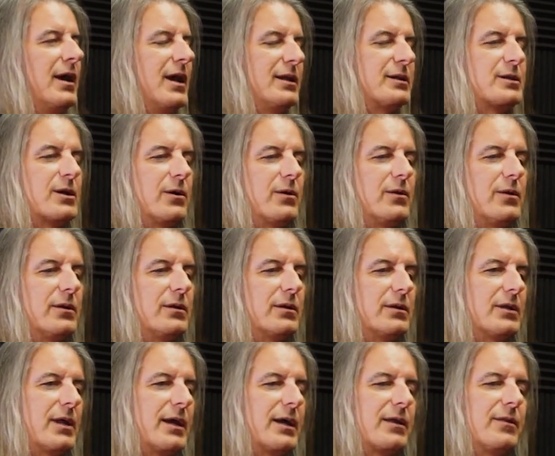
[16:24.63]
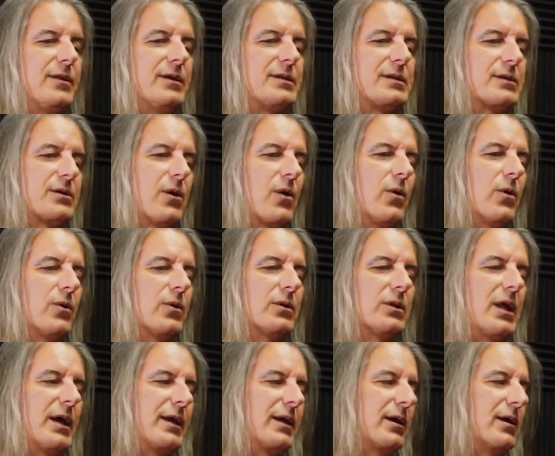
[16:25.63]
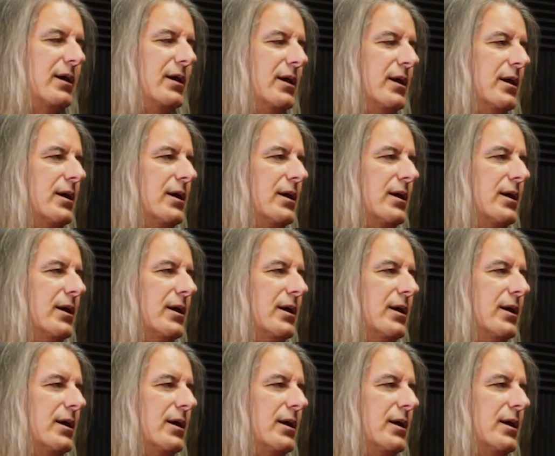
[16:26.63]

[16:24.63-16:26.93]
And so like this whole like